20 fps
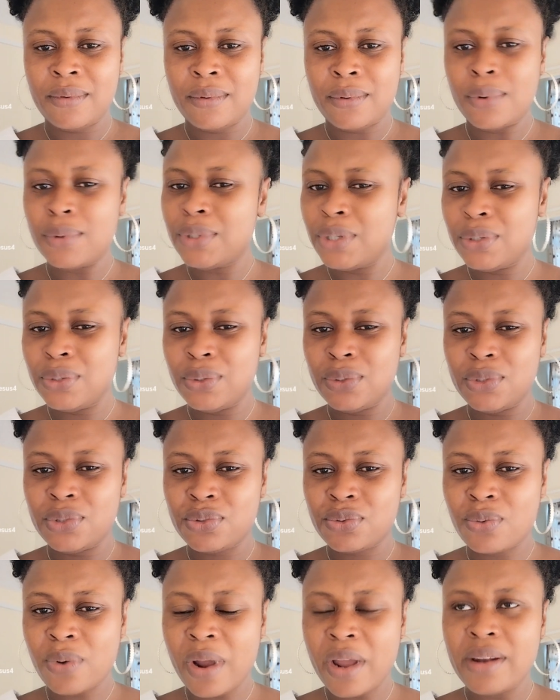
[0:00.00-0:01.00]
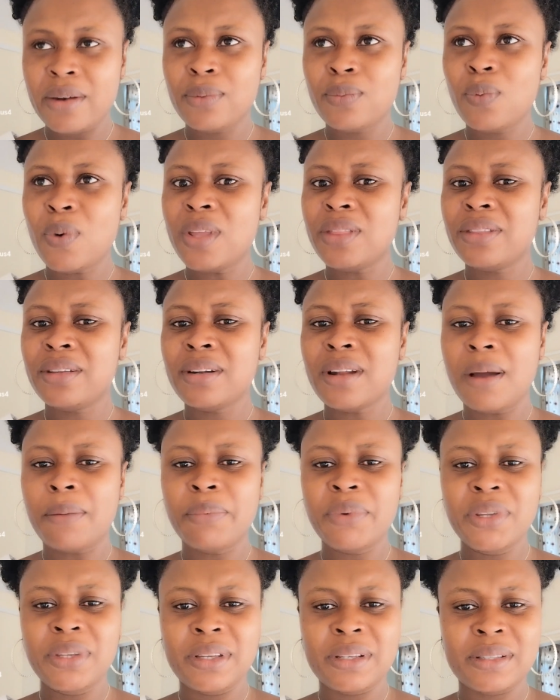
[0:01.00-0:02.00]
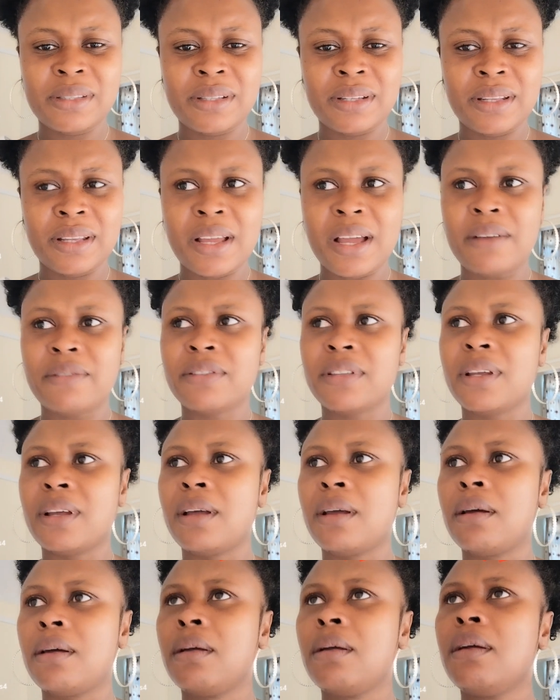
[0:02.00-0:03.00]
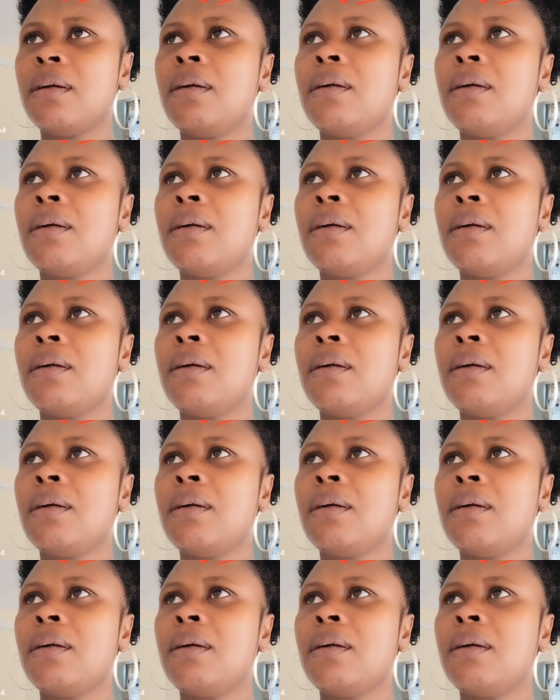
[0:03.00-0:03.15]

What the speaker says: All they do is cry. And one thing happened yesterday after